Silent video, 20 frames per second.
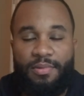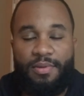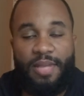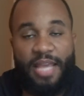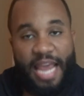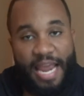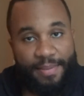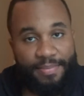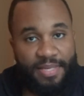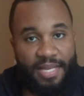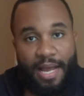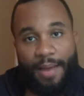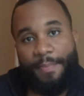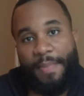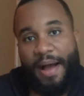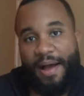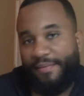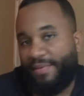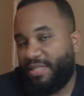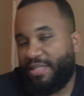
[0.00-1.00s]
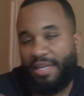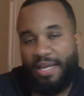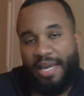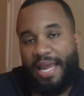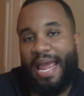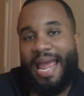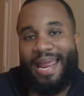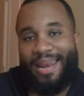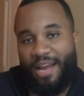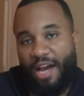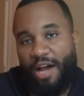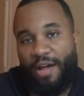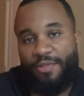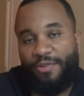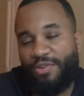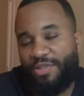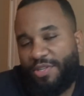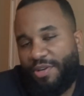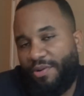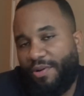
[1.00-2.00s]
GameStop, obviously, and
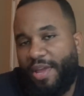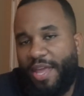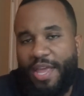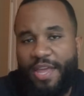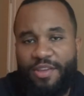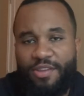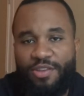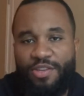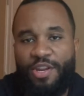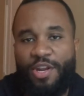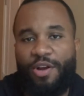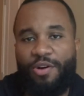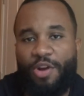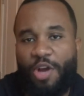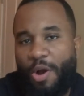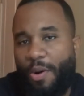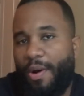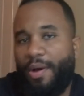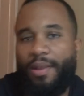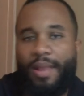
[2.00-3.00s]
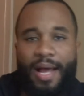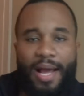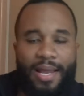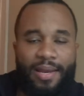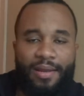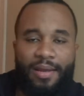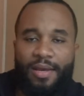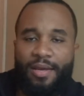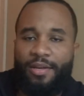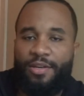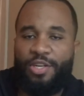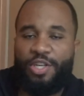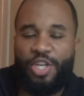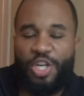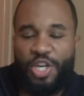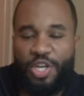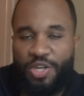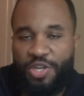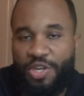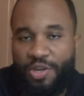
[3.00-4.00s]
others. So, you know, go online,
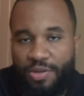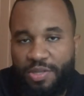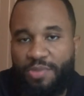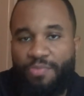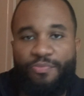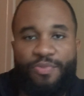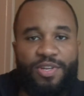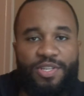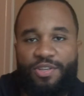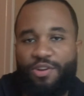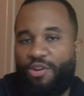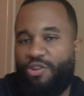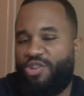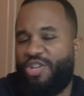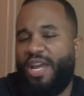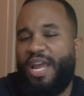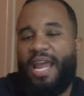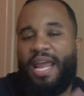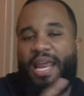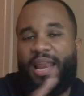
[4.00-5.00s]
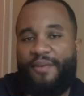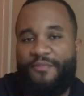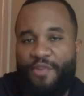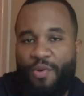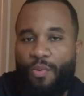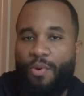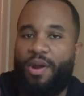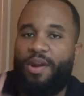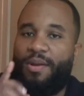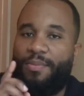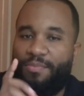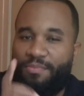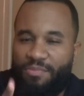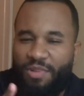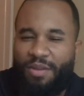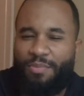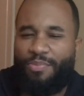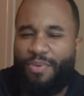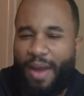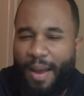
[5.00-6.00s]
do some research, and if you want them,
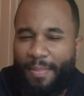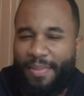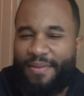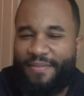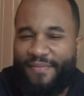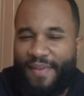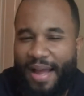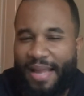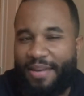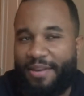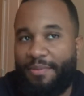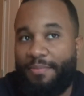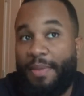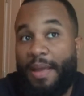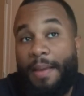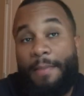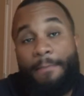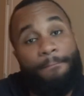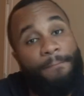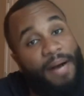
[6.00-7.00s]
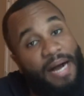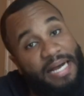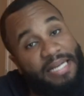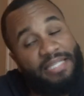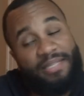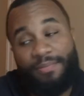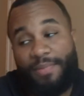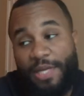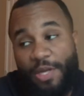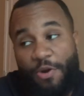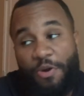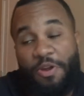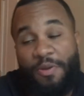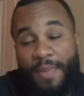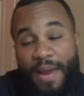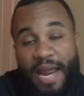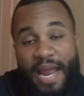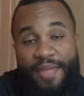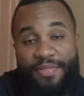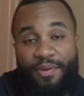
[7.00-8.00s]
you can probably find them, possibly, or you
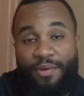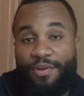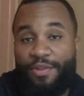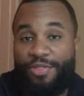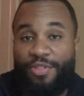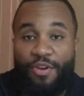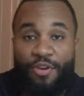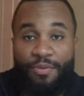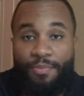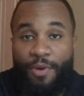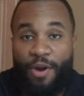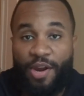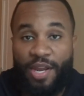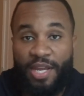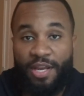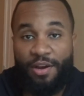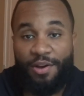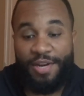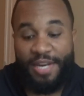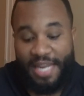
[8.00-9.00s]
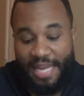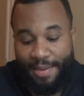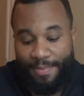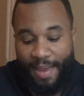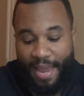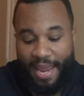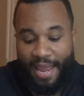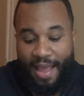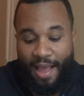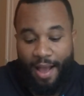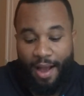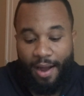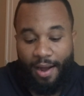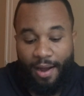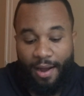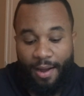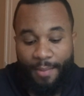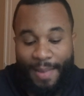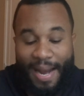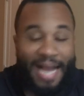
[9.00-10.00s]
might have to go to third market on eBay.
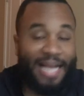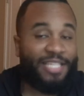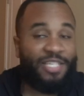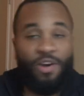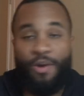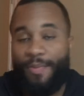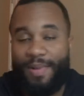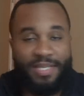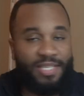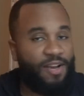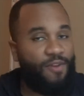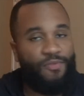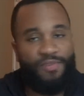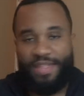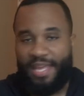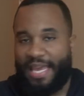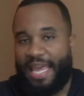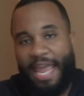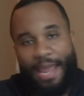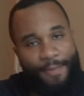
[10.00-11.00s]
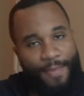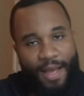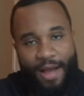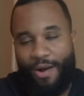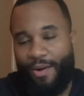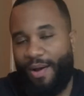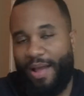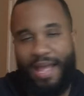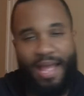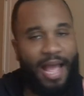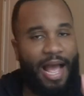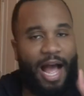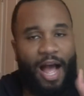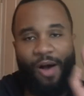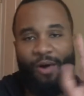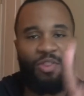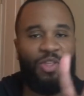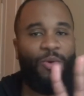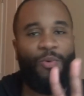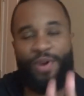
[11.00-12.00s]
I told myself when they came out,
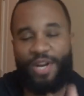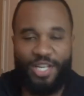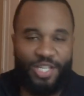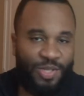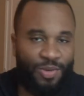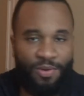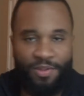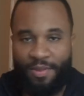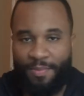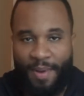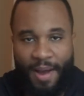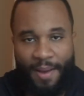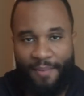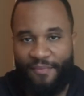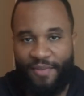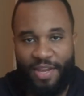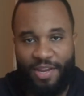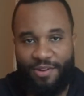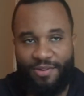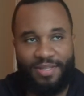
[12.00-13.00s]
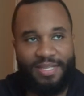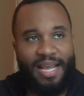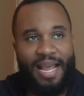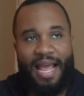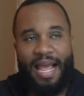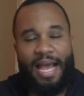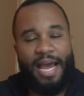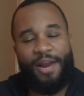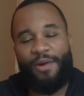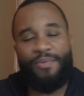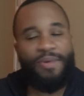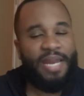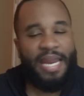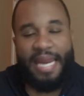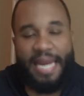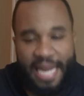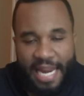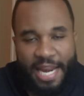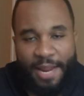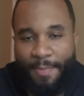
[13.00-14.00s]
I only wanted two of the Pop figures. I don't
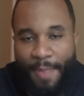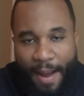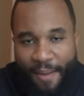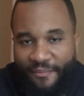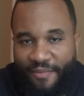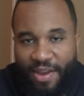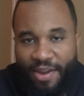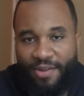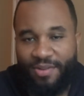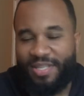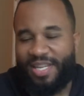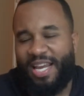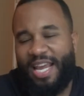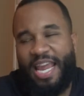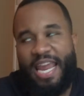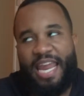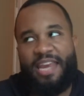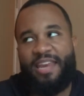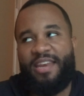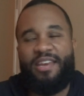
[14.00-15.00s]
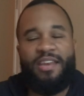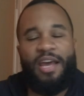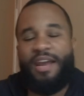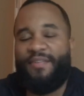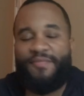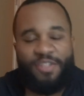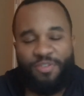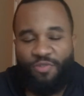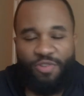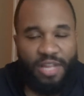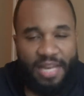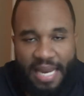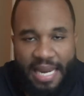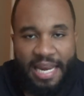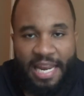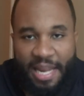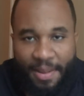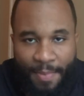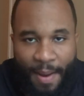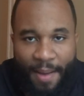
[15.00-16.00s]
need any Pop figures. None of us really
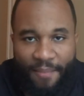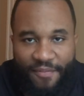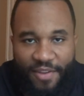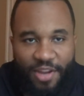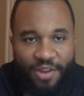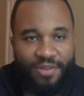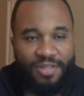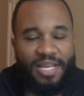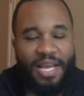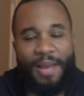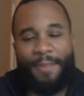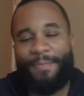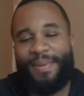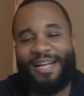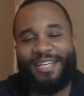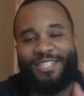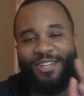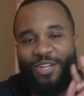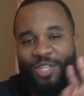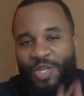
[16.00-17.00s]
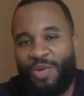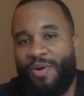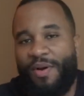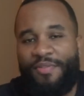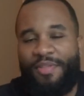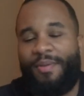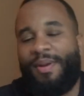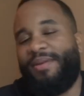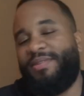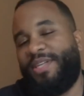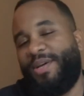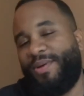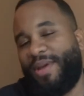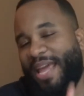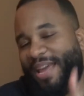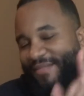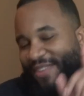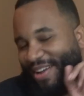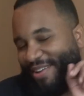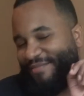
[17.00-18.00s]
need any Pop figures, but I saw two of them, and I was like,
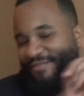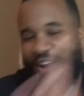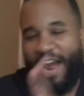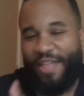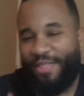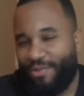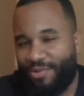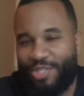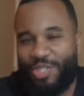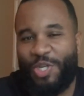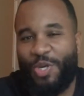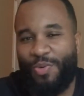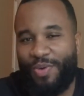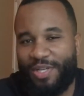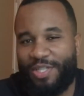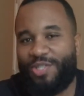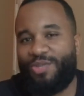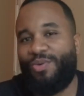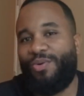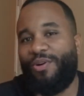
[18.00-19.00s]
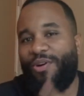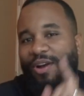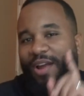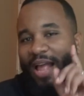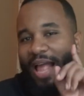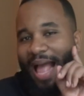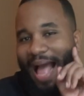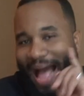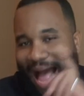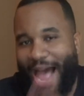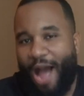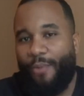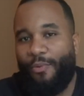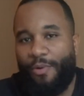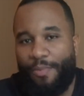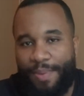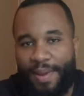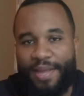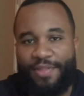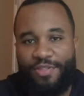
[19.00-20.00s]
okay, if I can find those two in store, I
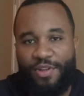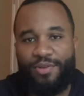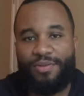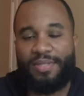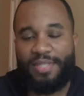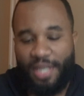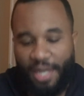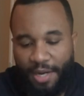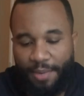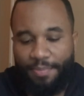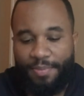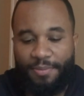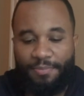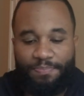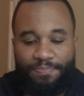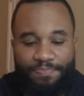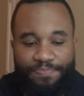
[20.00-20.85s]
will pick those up.